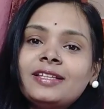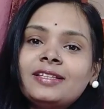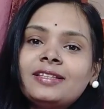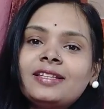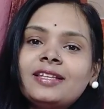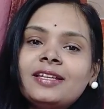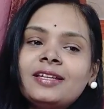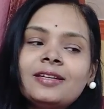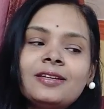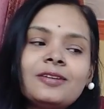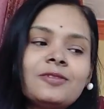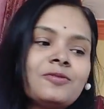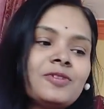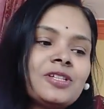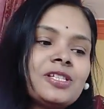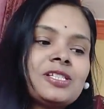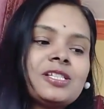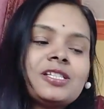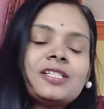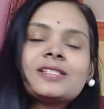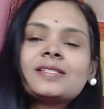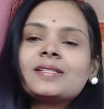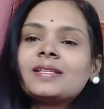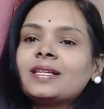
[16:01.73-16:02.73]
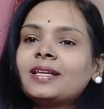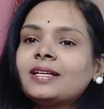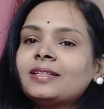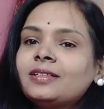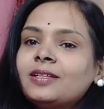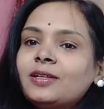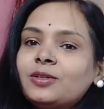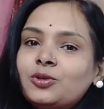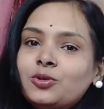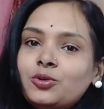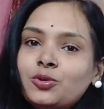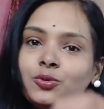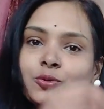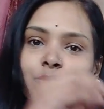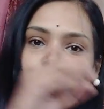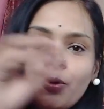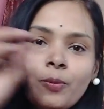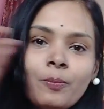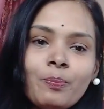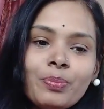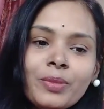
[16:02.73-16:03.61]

anything which is related to